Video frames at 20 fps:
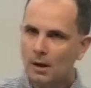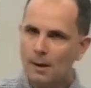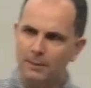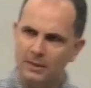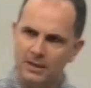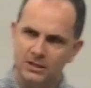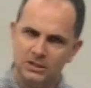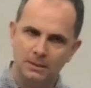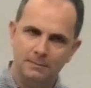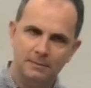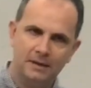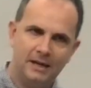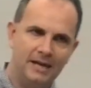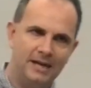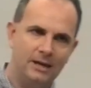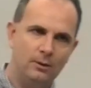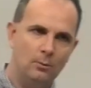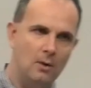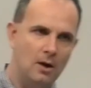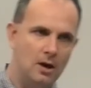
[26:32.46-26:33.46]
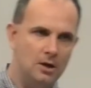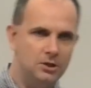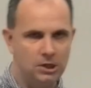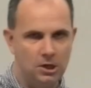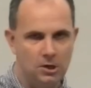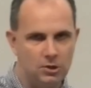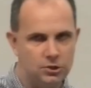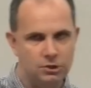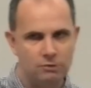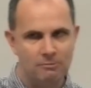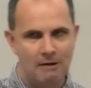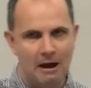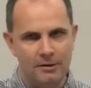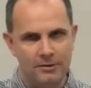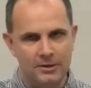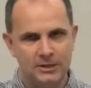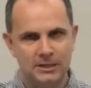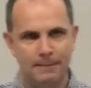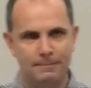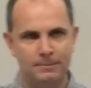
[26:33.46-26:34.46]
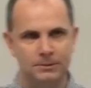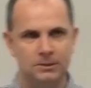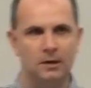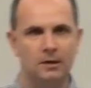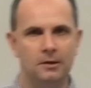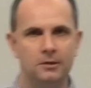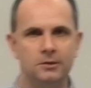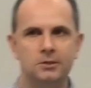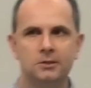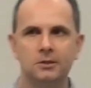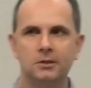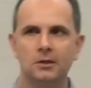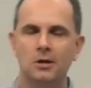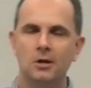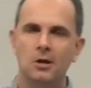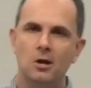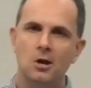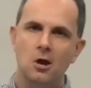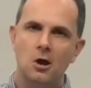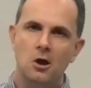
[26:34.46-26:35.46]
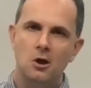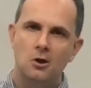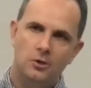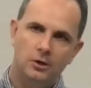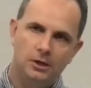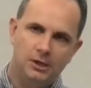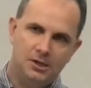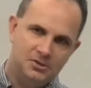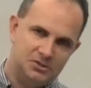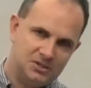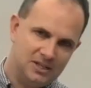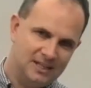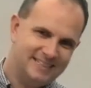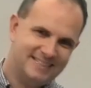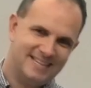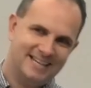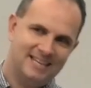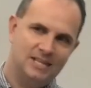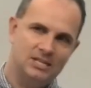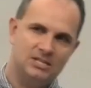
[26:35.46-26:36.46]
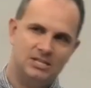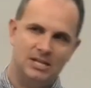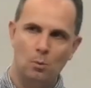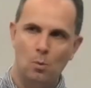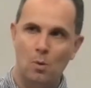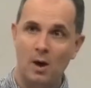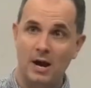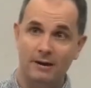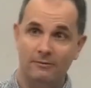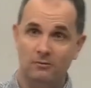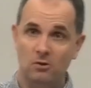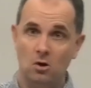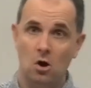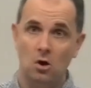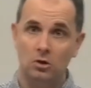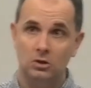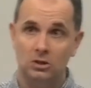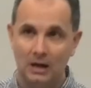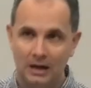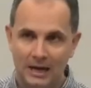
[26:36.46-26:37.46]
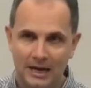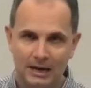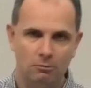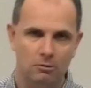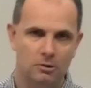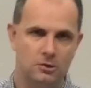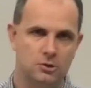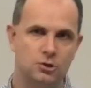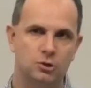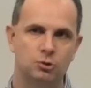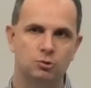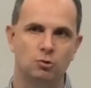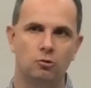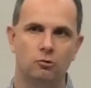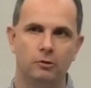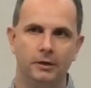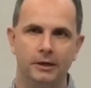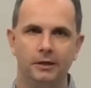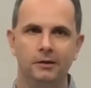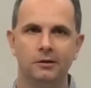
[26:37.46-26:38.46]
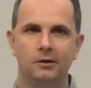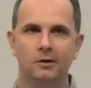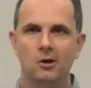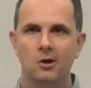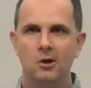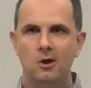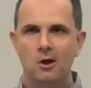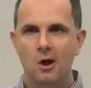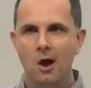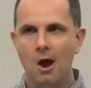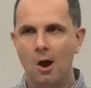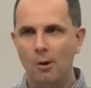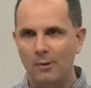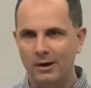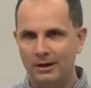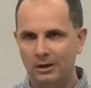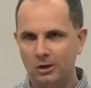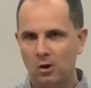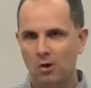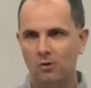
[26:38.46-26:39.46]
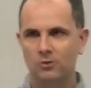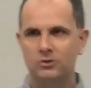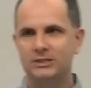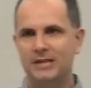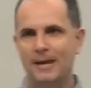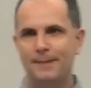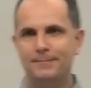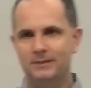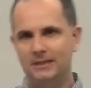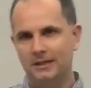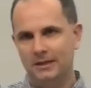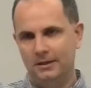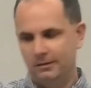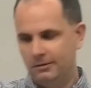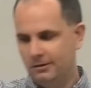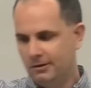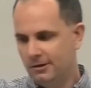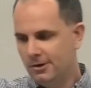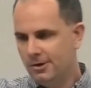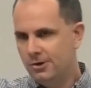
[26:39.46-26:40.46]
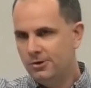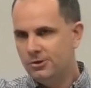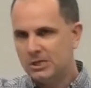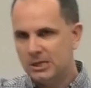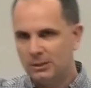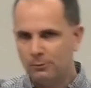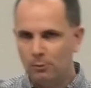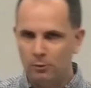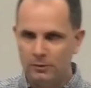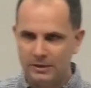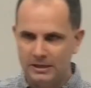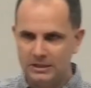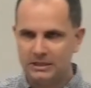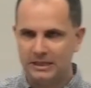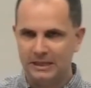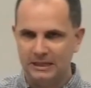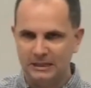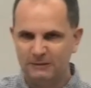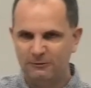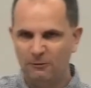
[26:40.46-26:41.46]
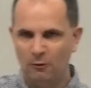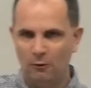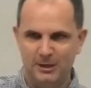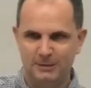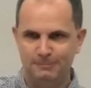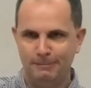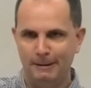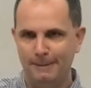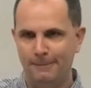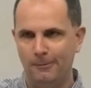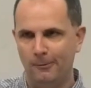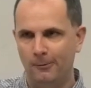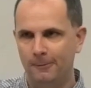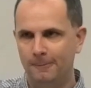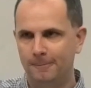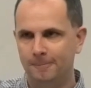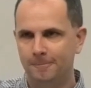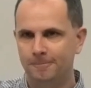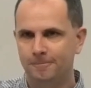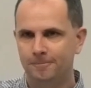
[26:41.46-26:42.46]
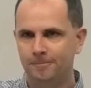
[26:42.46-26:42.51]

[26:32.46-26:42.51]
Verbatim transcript: But there's some key words used throughout this episode that are used in exactly the same way of God later on in the story, when God steps in to do all these things for his people.